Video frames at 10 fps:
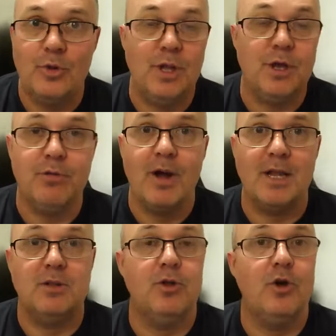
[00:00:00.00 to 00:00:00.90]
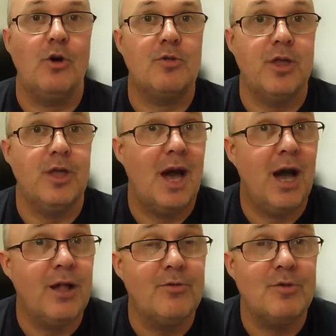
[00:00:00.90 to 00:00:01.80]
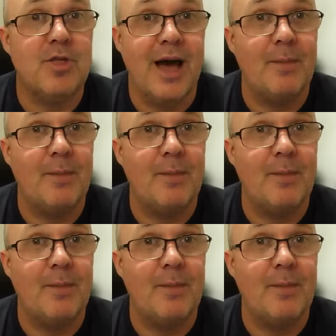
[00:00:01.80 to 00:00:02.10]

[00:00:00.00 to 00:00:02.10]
And you can run into costing hundreds